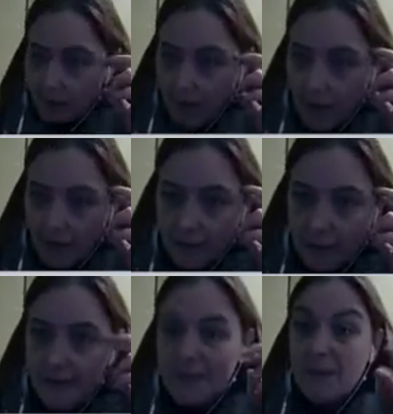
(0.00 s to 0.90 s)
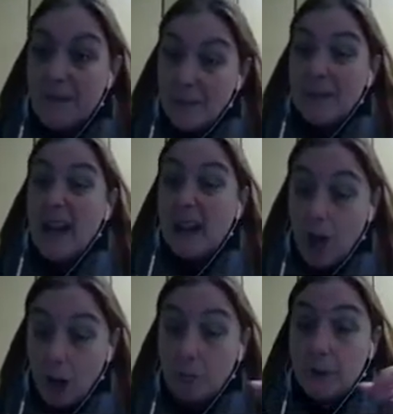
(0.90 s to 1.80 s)
the rock except maybe a
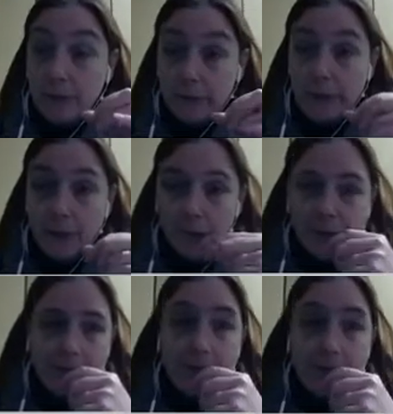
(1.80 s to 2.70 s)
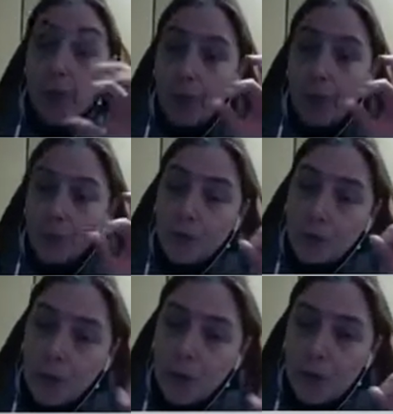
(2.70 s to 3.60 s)
couple of little things. Those
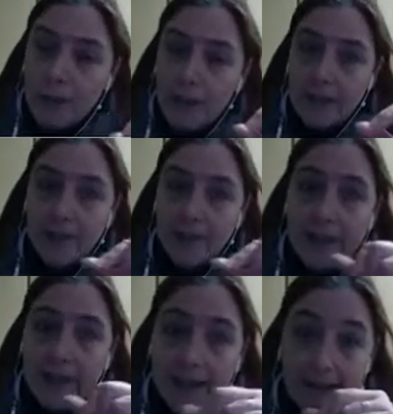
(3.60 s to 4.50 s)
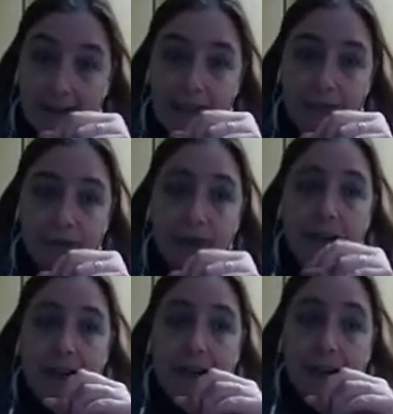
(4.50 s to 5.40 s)
first things that can live
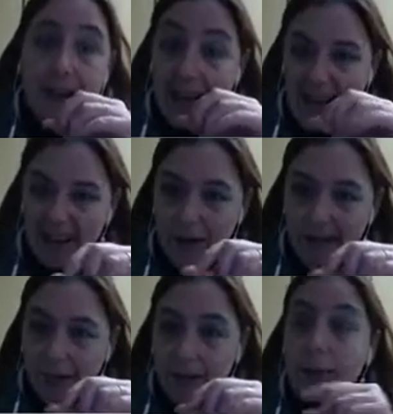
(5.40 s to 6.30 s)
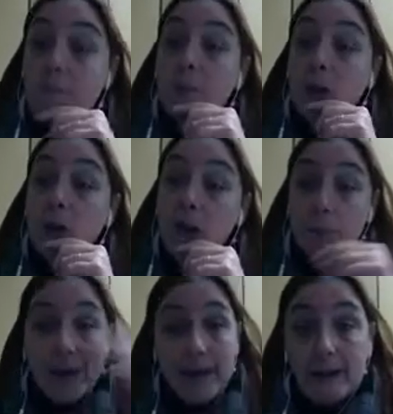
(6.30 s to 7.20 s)
in that area are
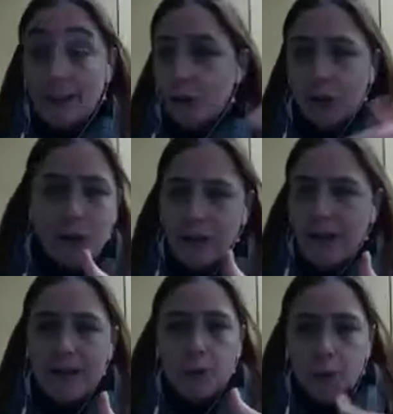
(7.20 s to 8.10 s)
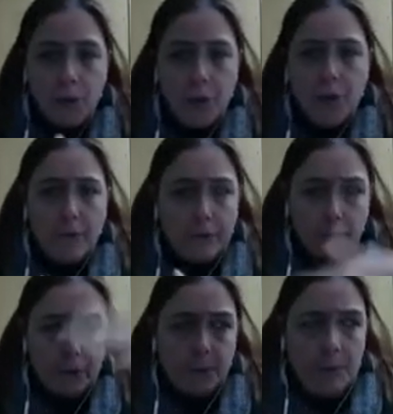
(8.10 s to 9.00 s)
called pioneers, just like the
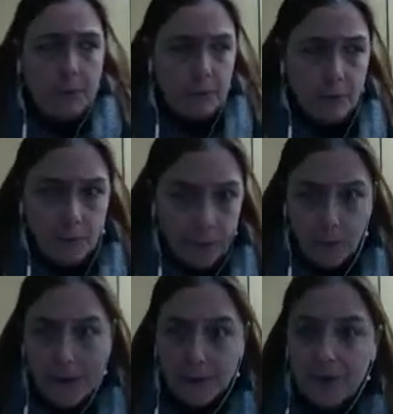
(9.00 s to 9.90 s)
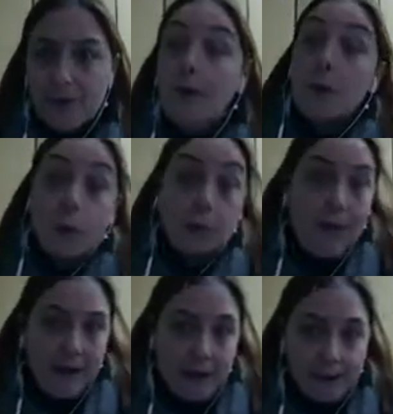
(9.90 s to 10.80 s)
first people to move west were
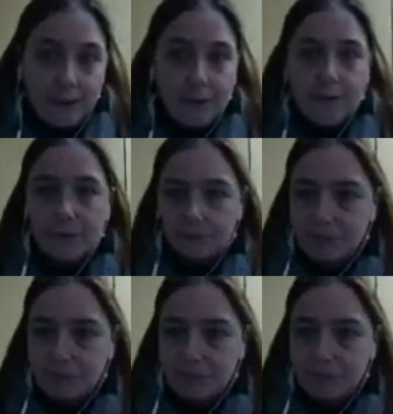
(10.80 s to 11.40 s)
pioneers.